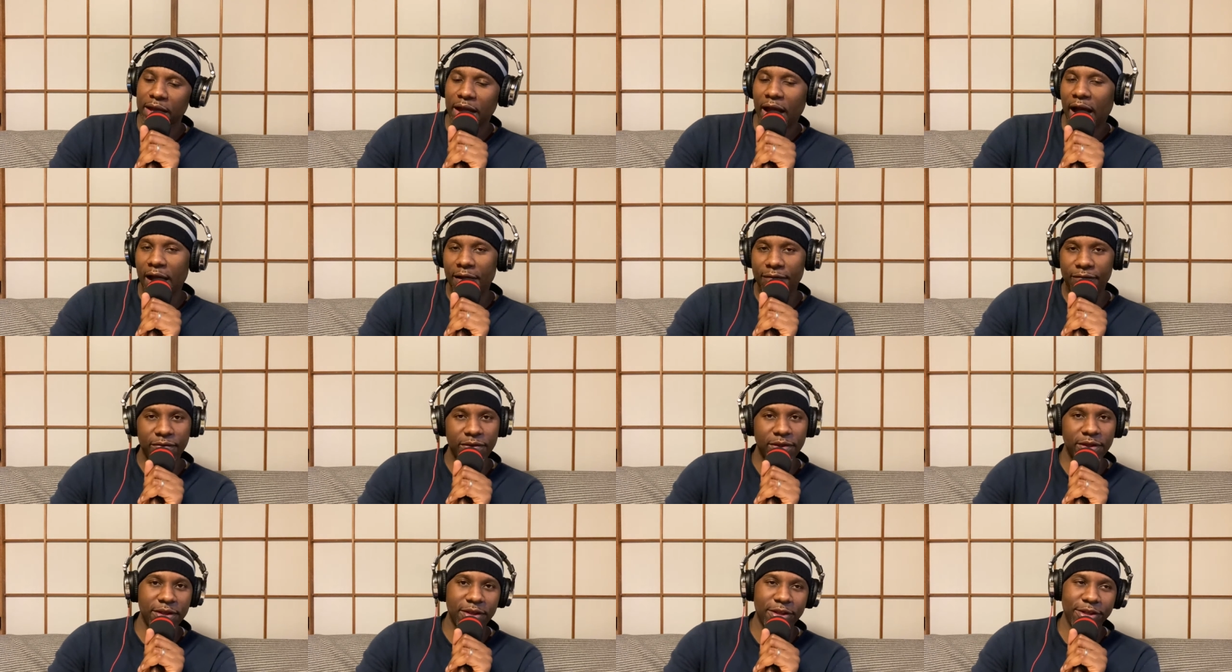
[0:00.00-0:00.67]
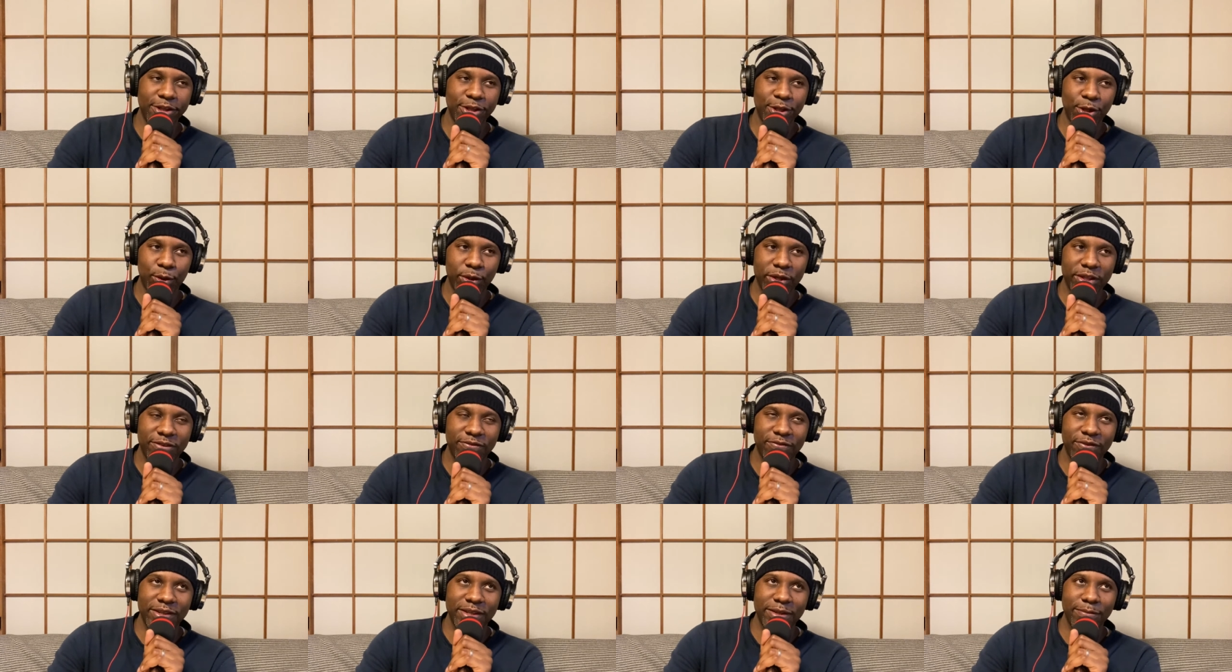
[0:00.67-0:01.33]
It's
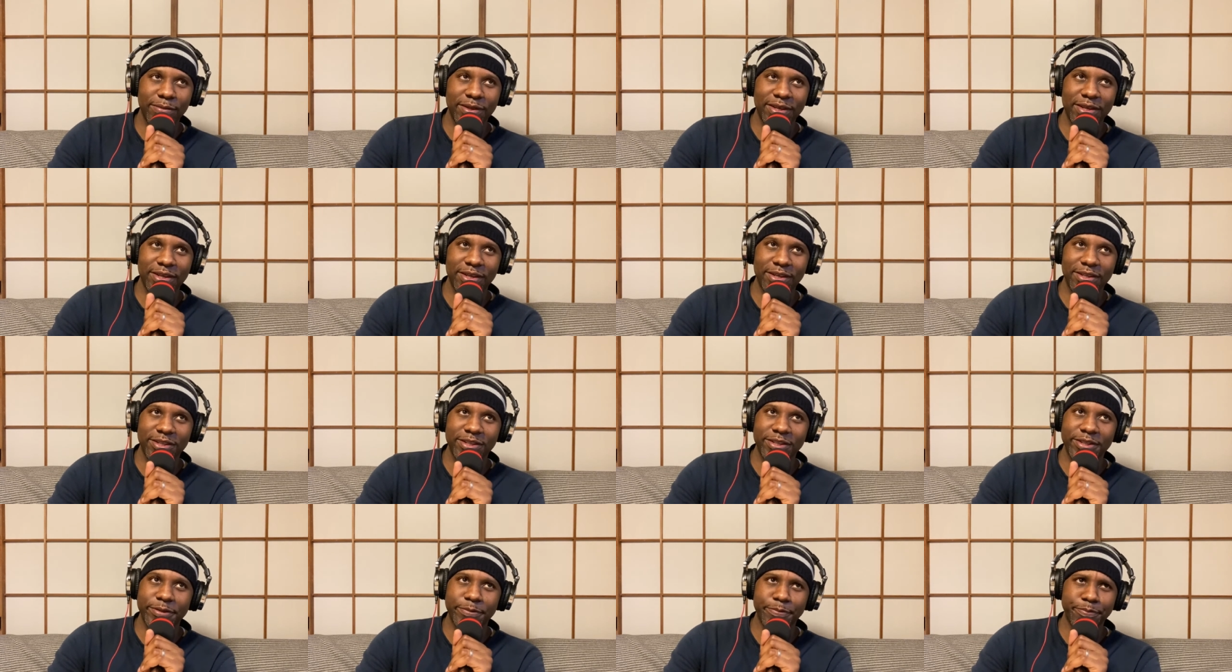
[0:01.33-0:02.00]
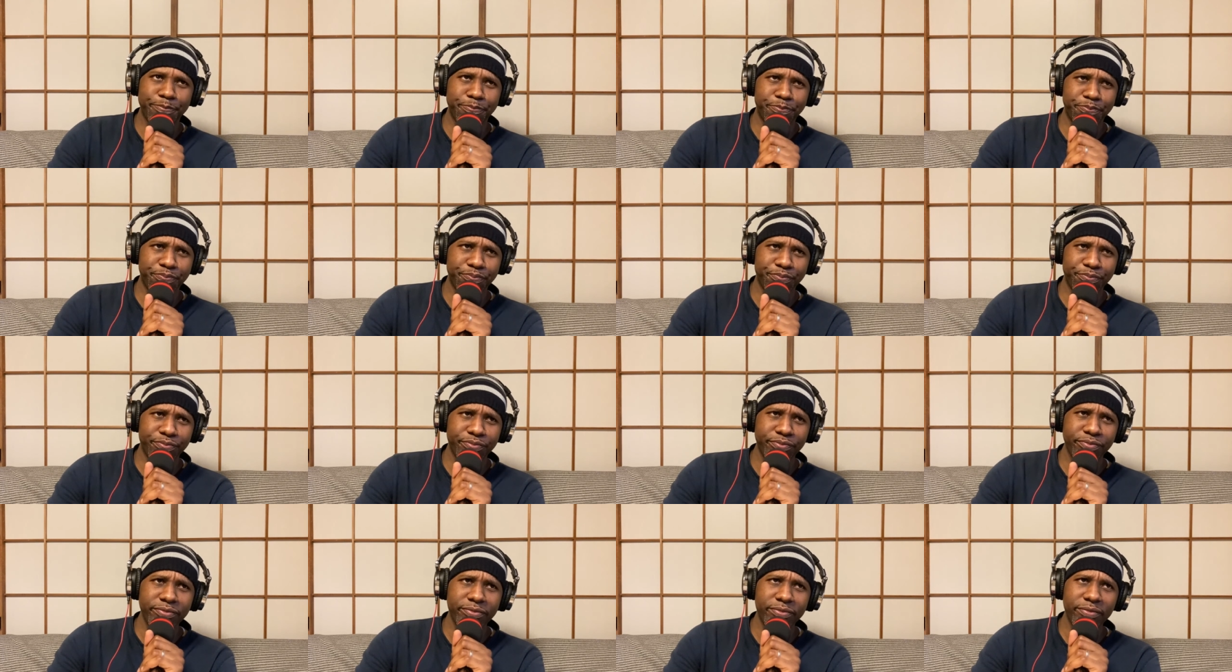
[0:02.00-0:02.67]
funny because
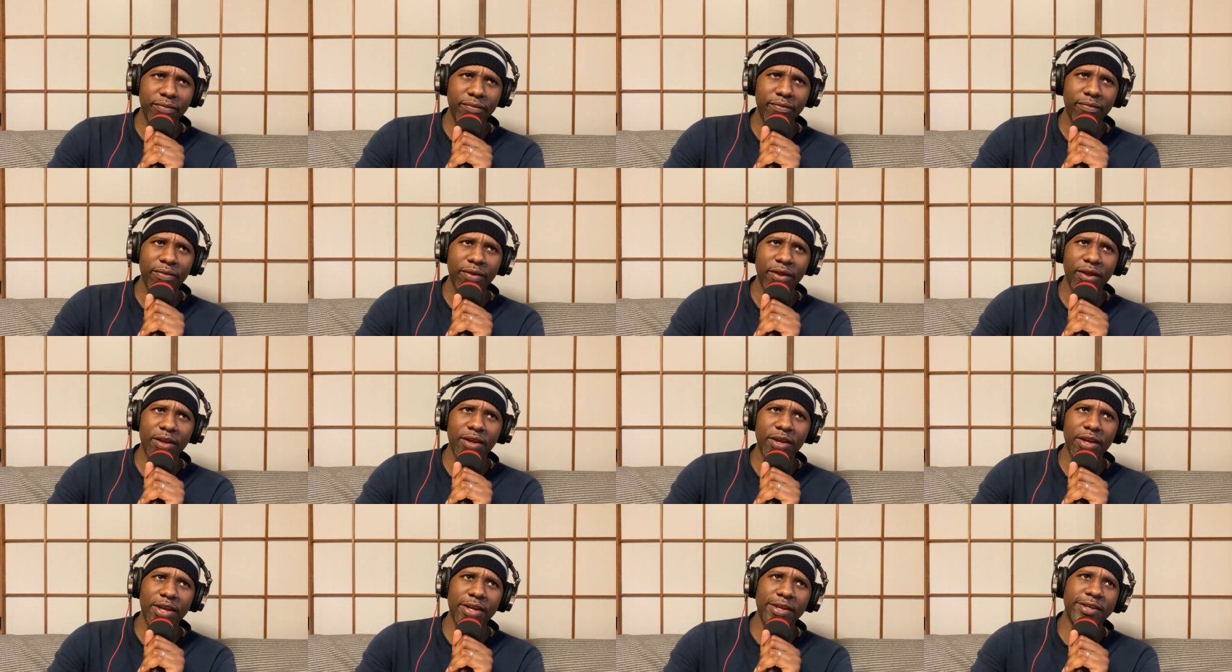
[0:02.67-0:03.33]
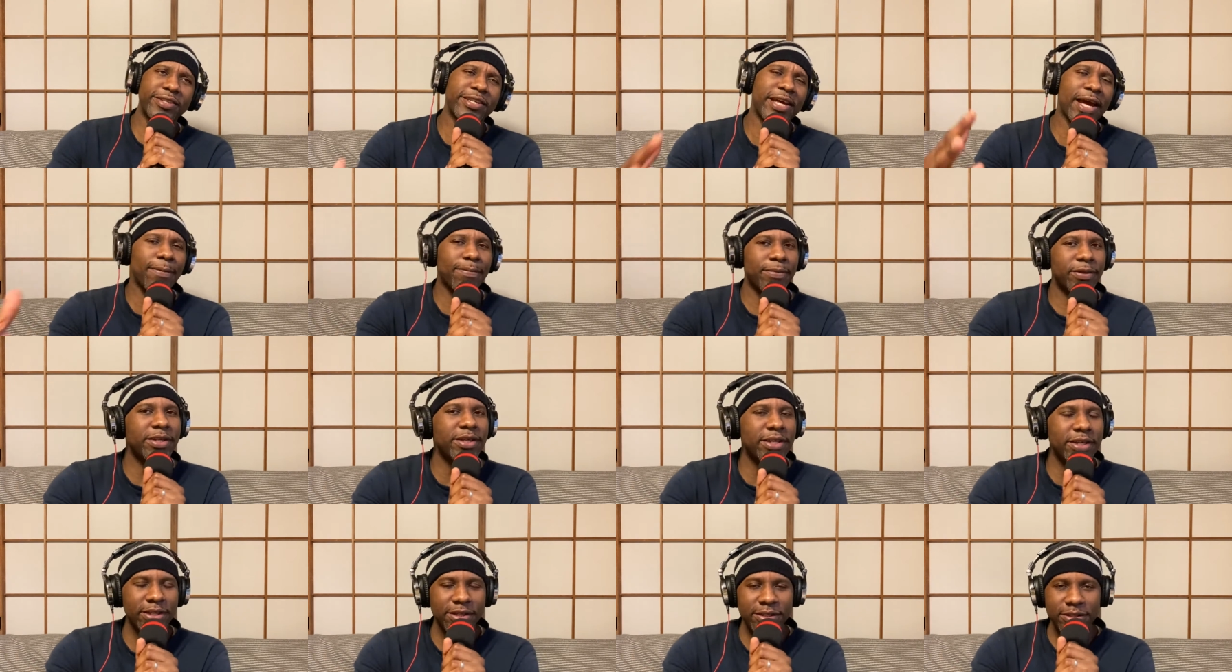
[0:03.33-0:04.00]
in
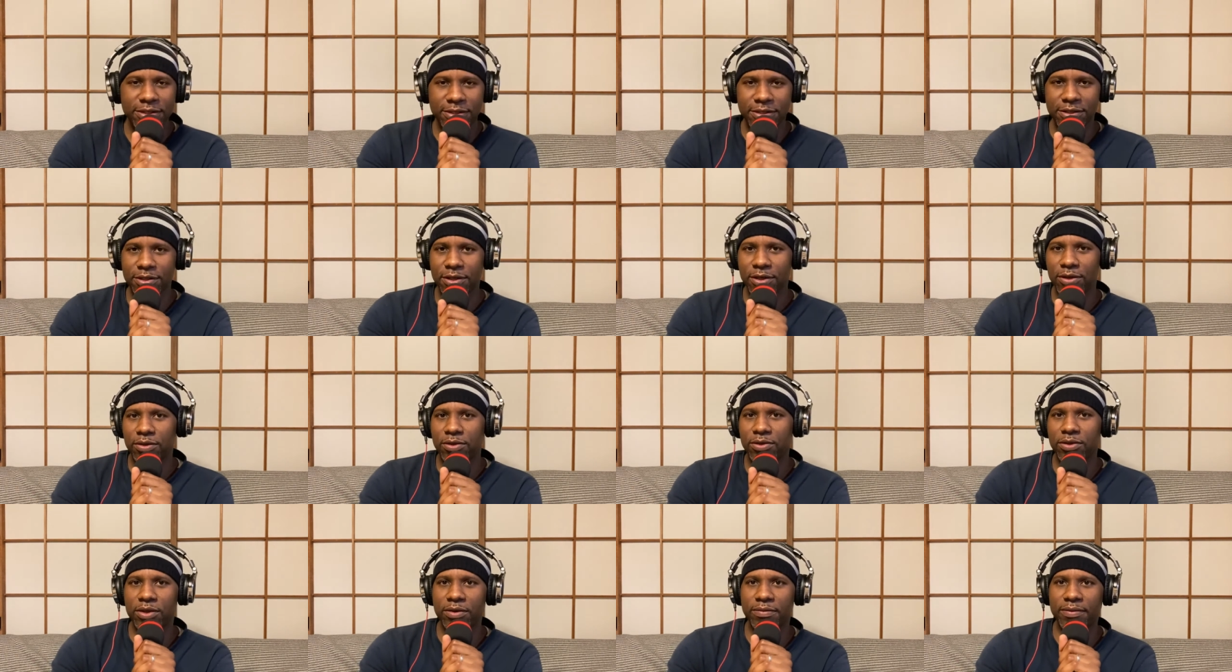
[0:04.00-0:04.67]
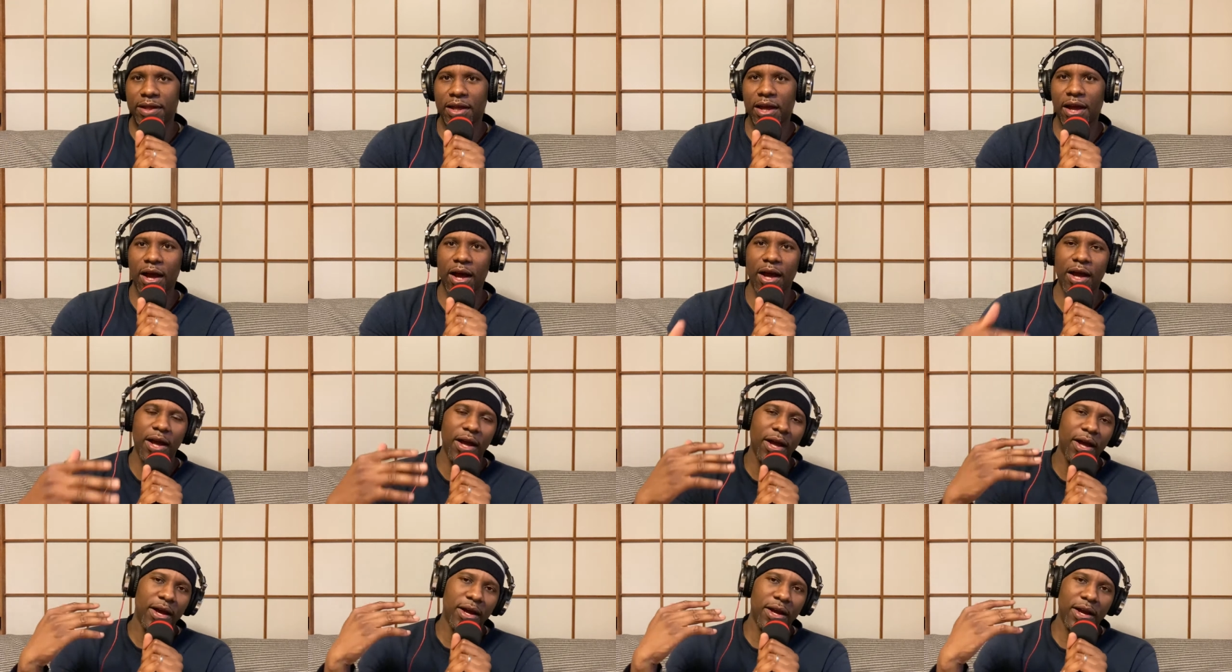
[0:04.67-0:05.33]
Japanese, you can say,
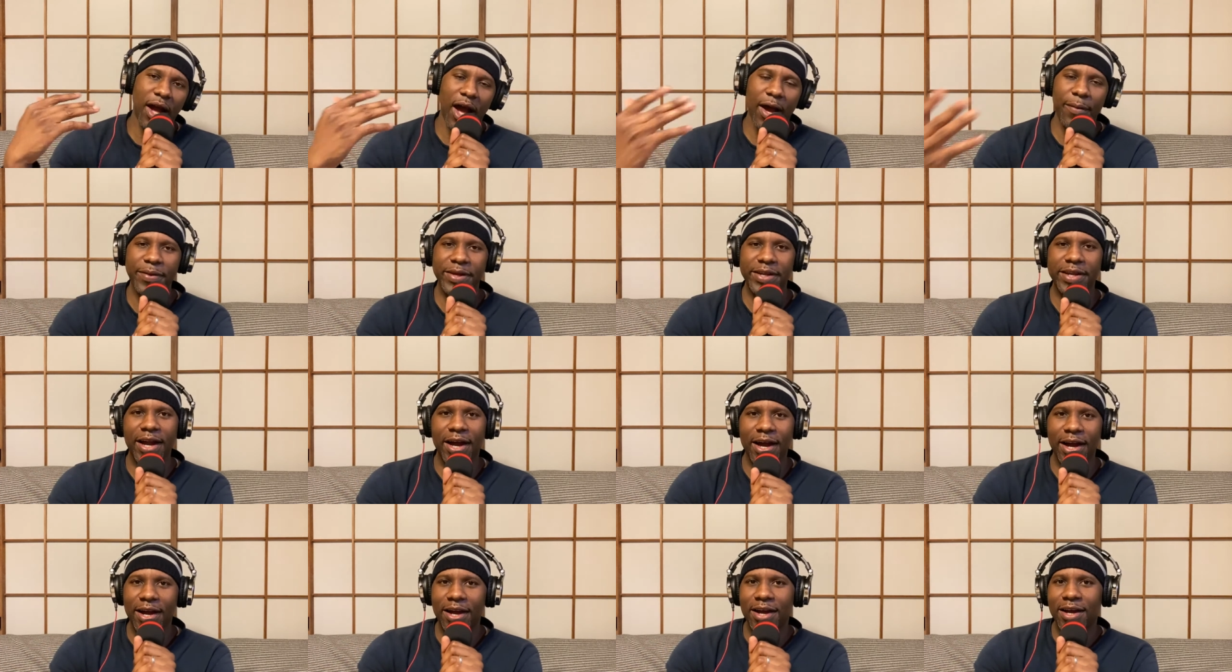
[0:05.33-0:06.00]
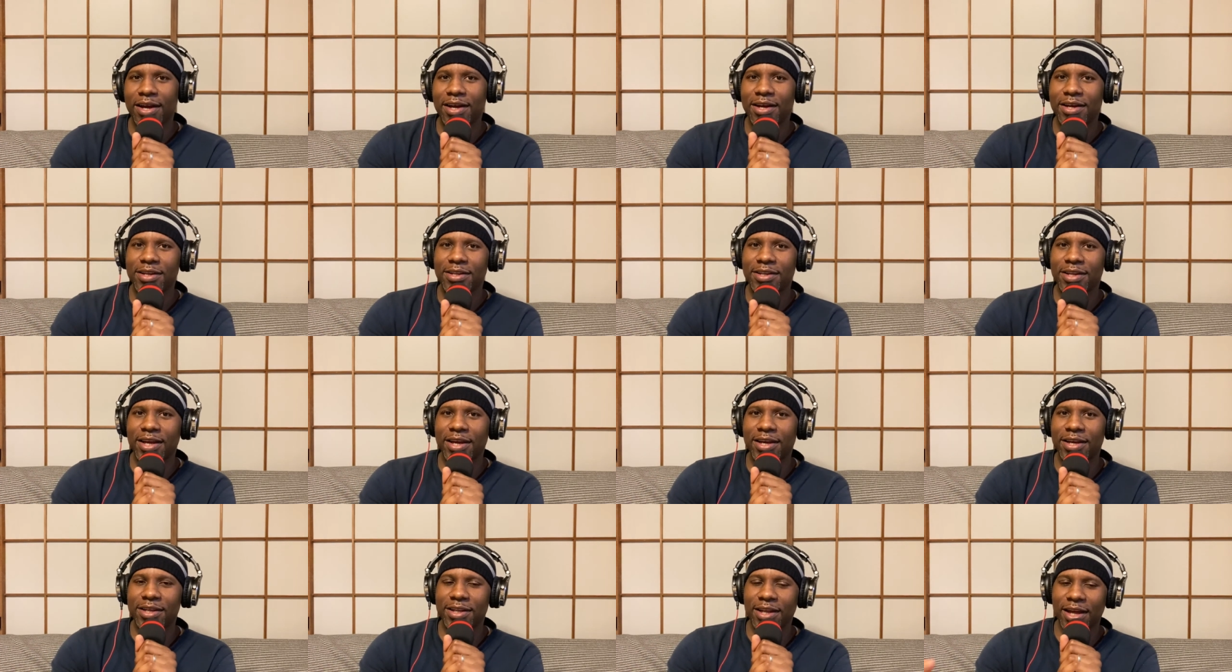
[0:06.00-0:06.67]
kamida,
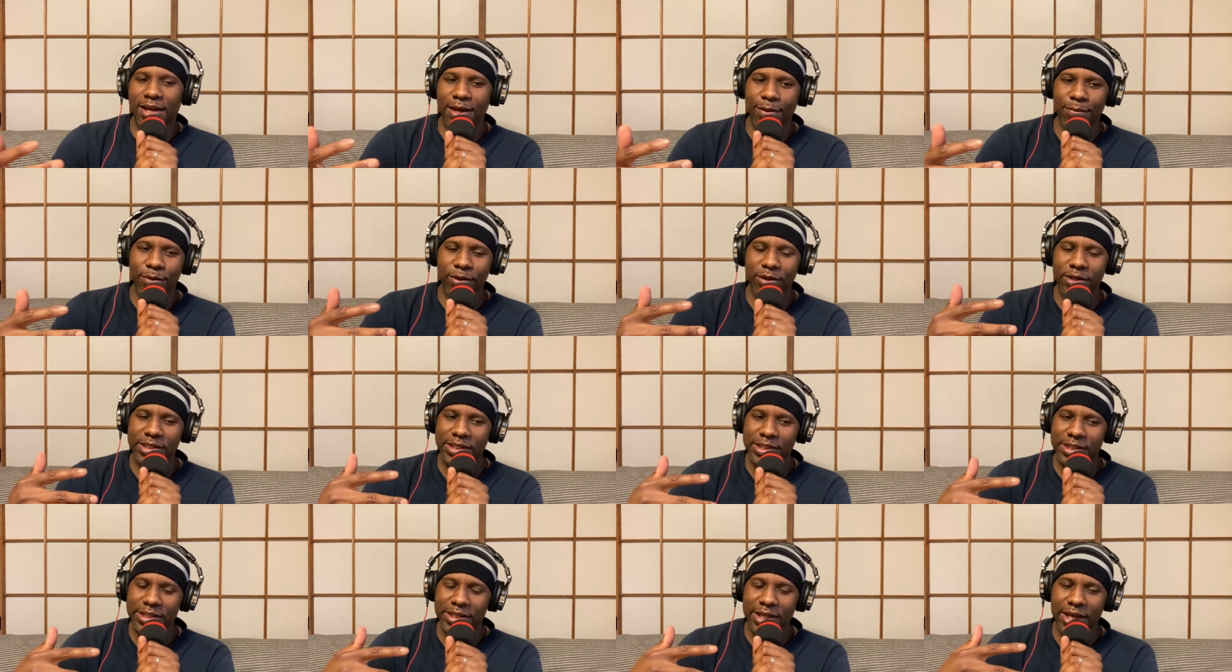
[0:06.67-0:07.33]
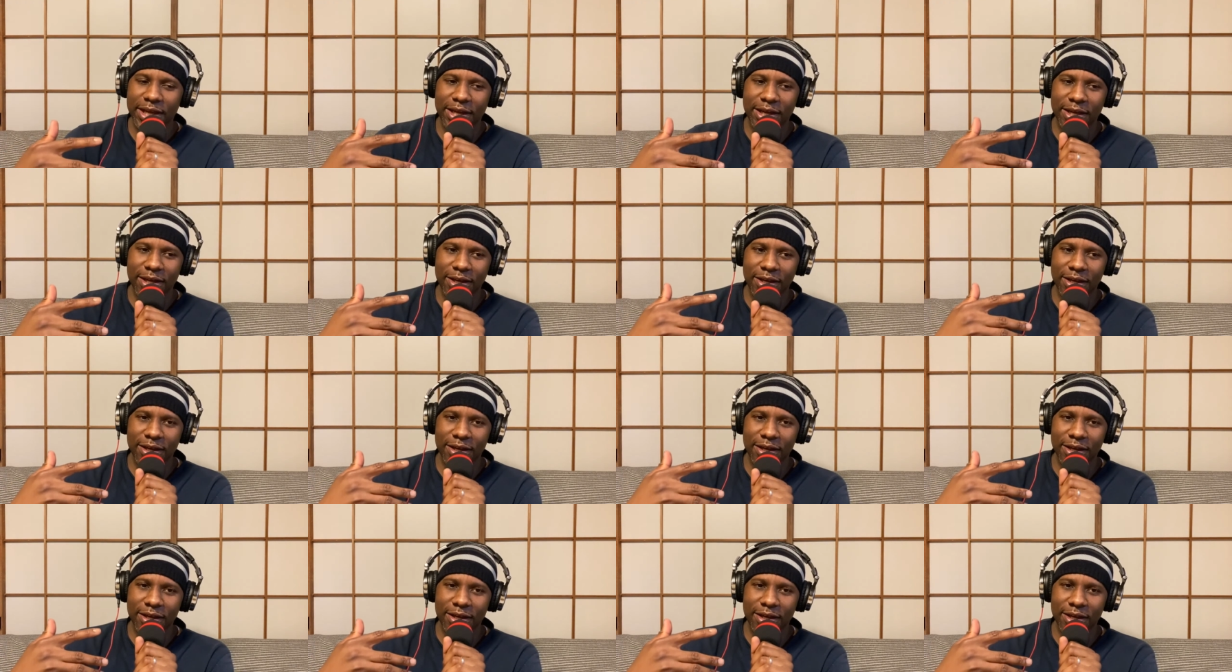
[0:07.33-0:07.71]
like a person's like,